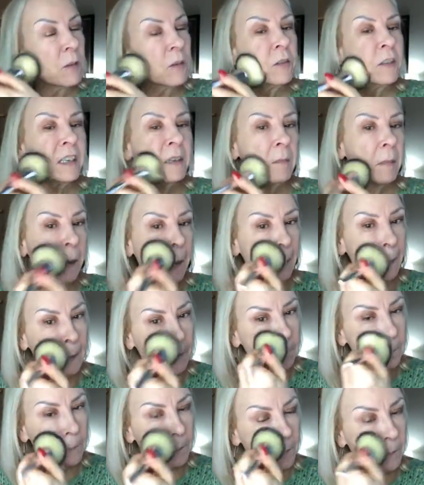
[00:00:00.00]
I'm doing
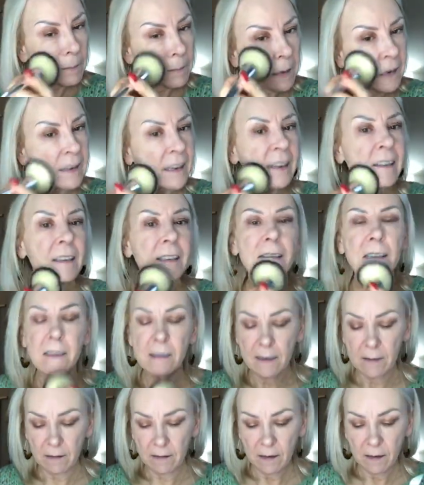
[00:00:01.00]
mine again.
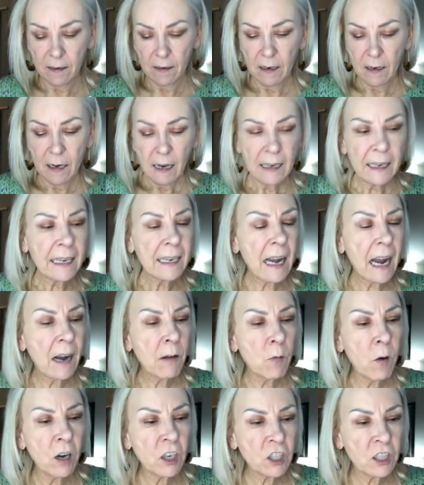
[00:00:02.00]
Like
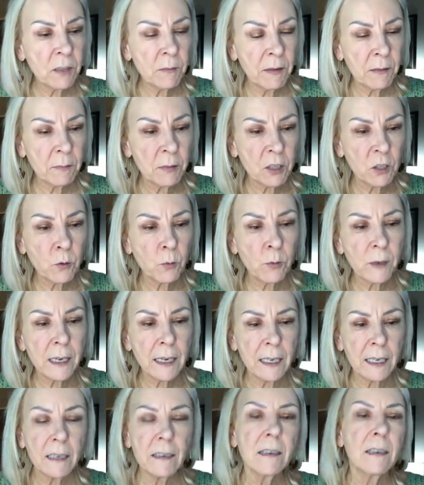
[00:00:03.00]
I wash them in
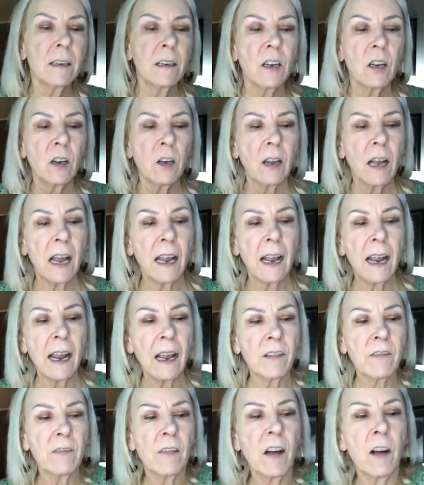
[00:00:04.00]
between. I
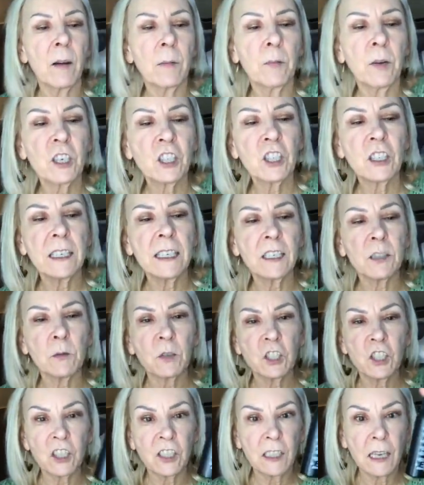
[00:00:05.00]
have our brush
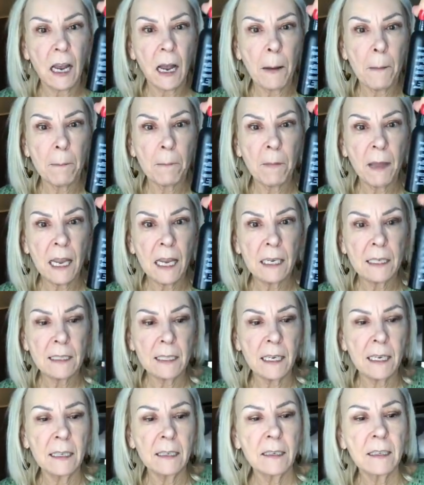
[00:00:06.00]
cleaner, which is
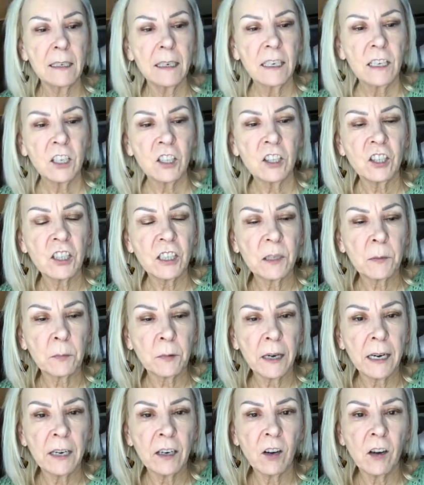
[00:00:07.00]
amazing. You just
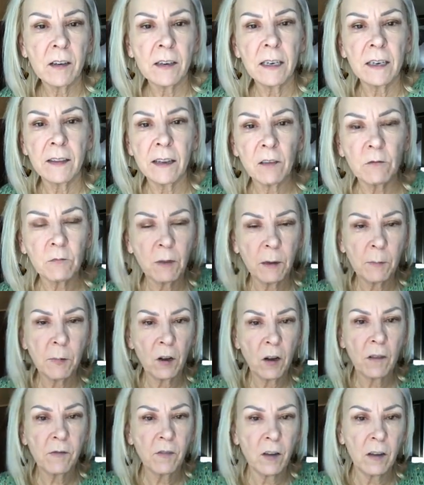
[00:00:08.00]
spray it on and then rub
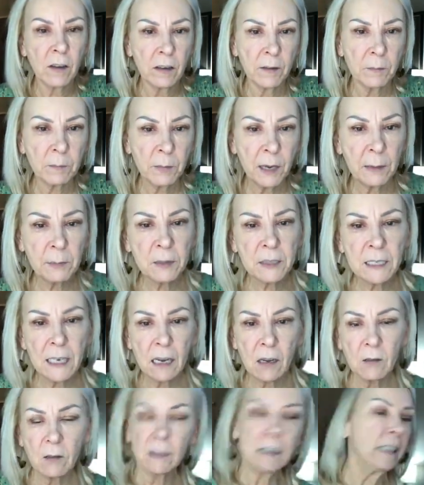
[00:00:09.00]
it off on a paper
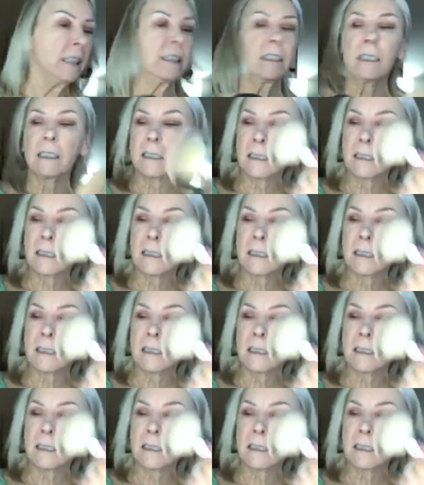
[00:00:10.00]
towel and it